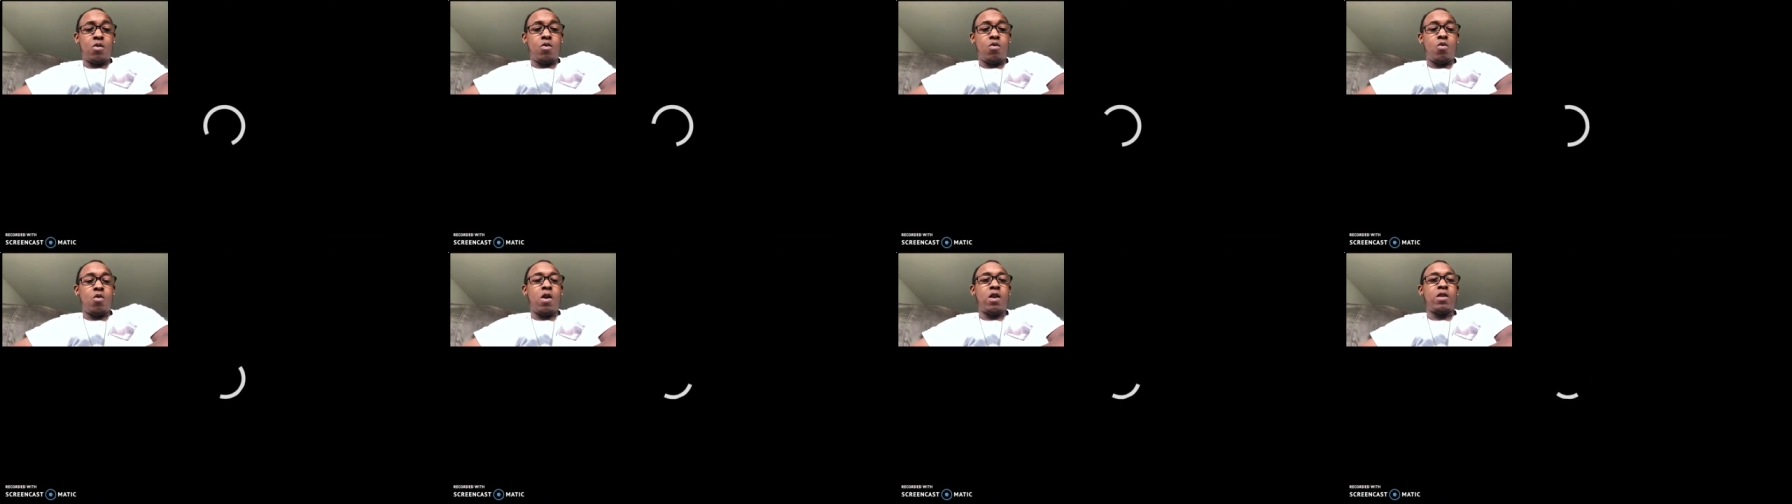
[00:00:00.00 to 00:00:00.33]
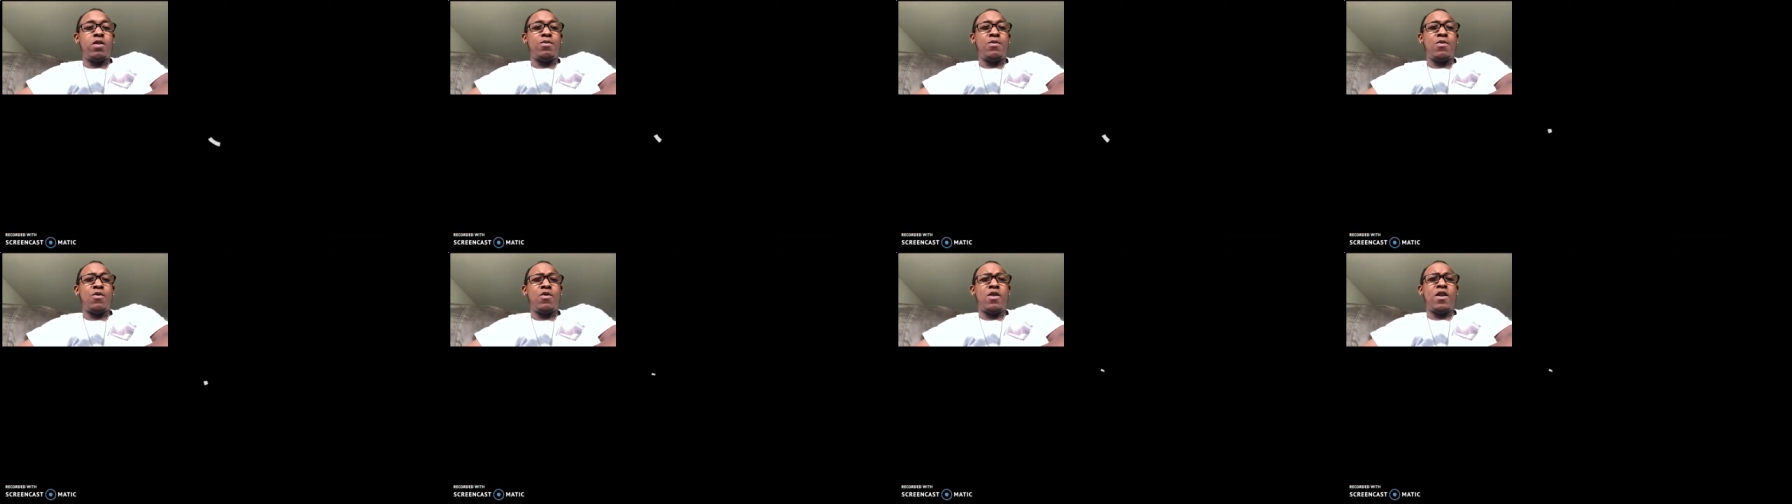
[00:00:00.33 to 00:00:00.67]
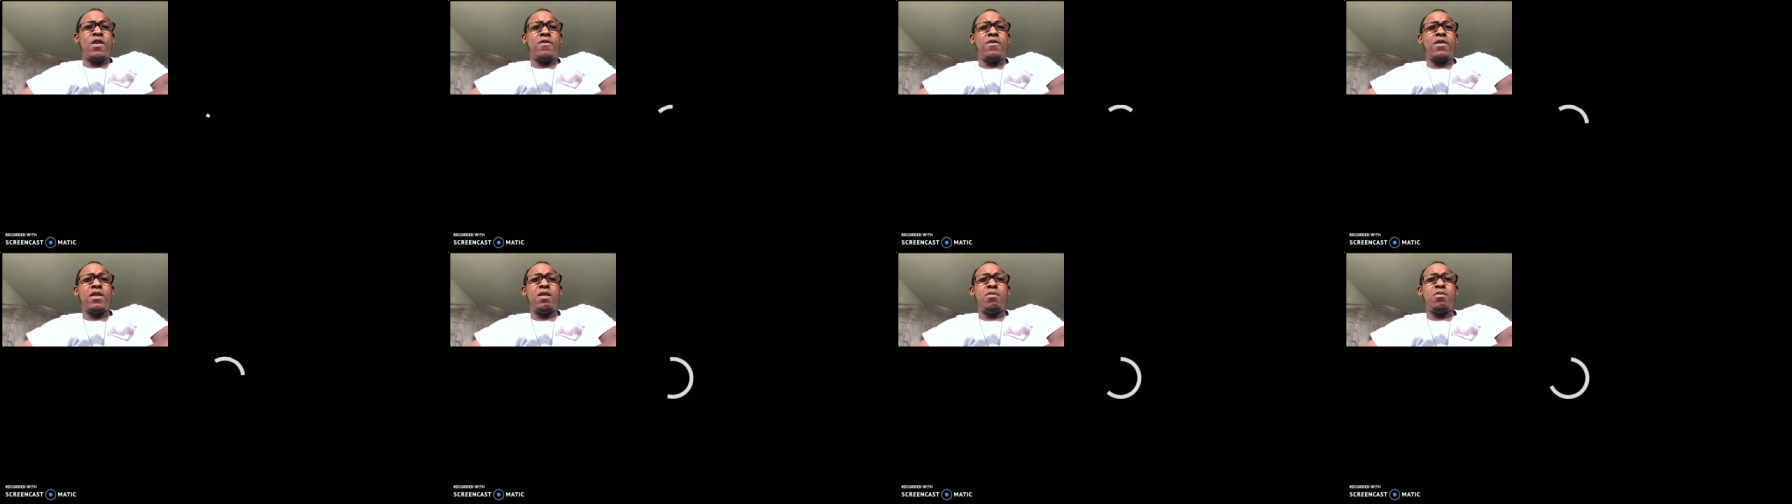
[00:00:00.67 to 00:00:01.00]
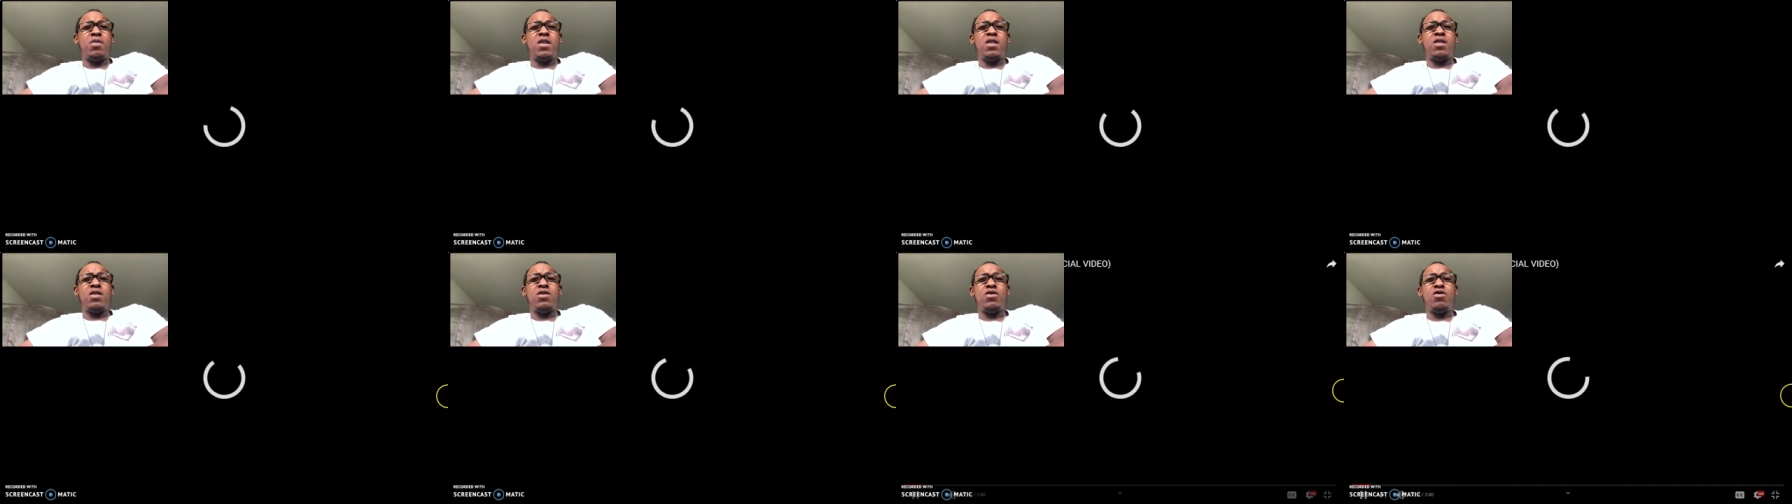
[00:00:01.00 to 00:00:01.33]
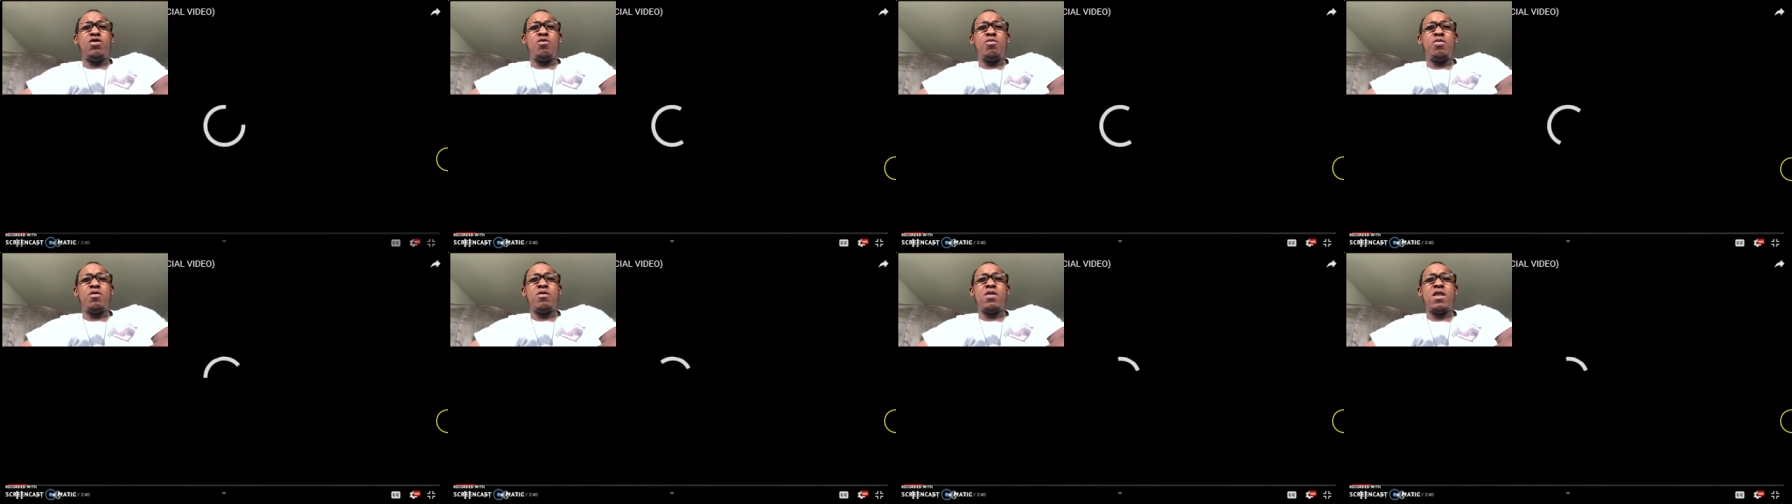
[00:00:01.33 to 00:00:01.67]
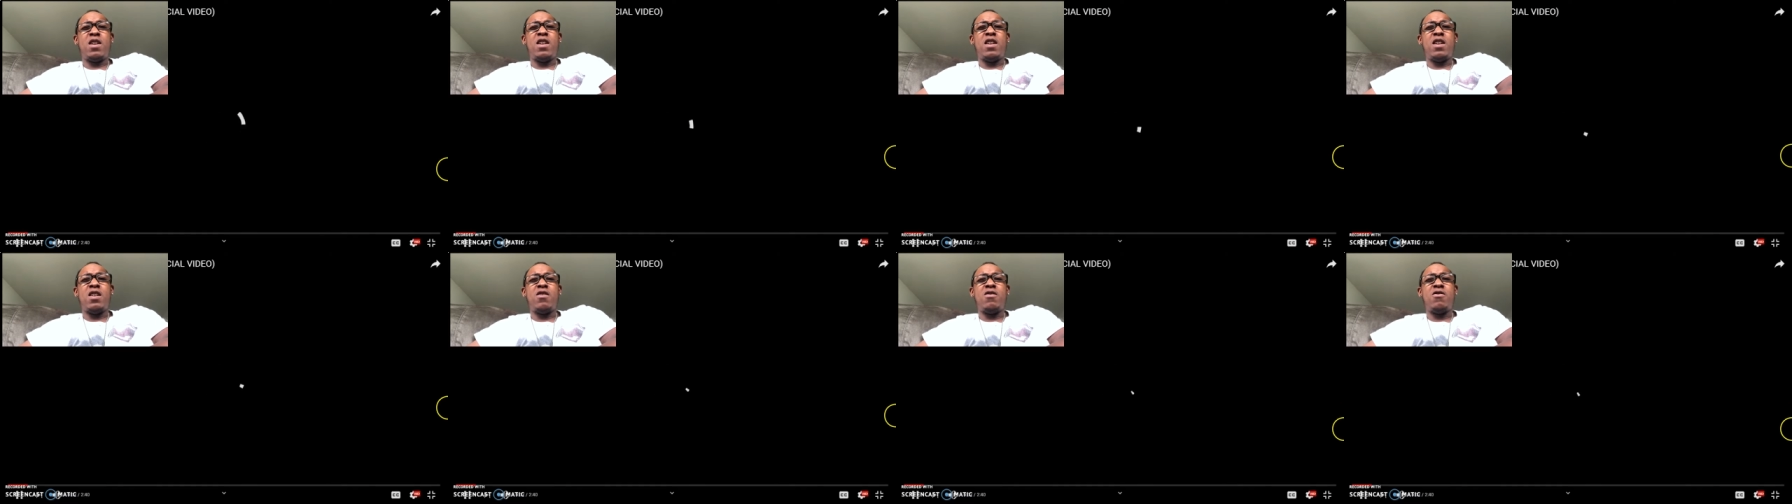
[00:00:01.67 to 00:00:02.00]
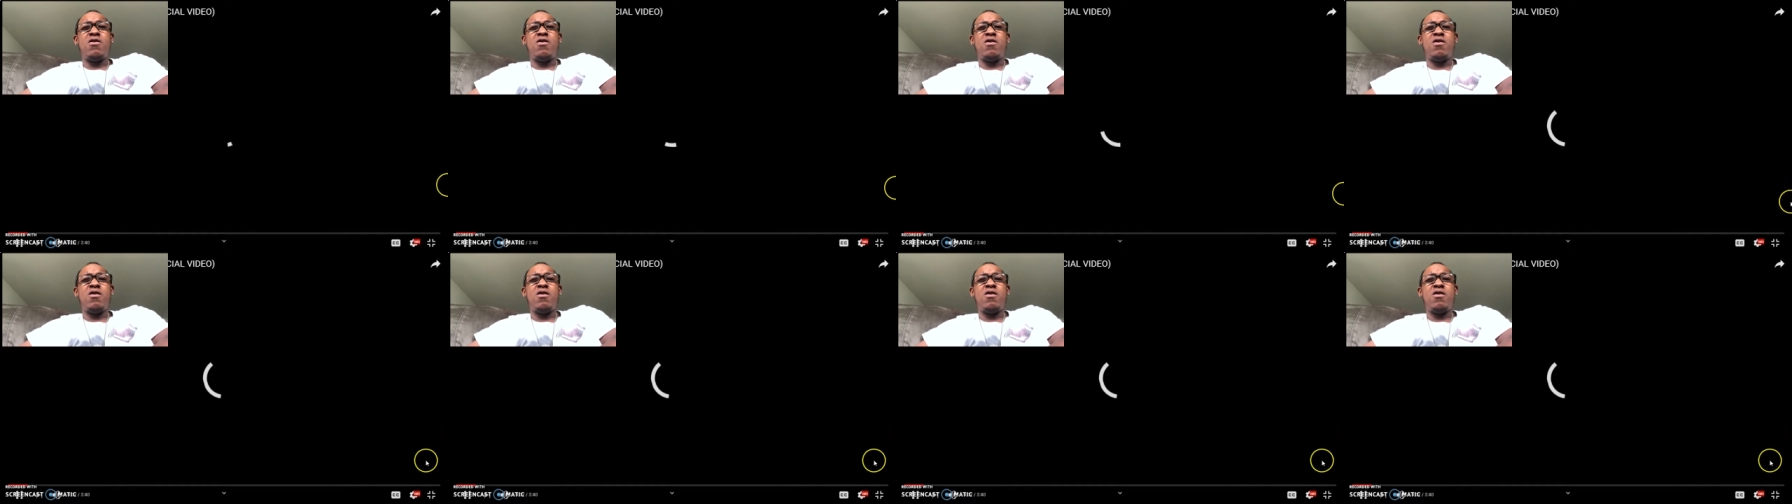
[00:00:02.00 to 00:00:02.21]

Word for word: Why is my Wi-Fi being stupid right now?